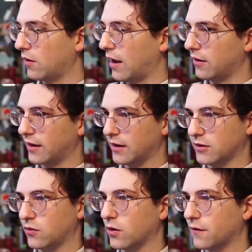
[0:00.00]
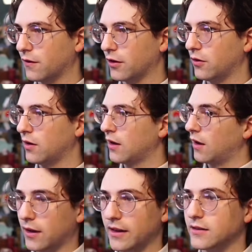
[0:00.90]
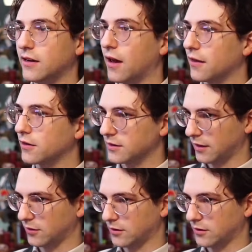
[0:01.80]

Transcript: how to get it to work for you. It's another skill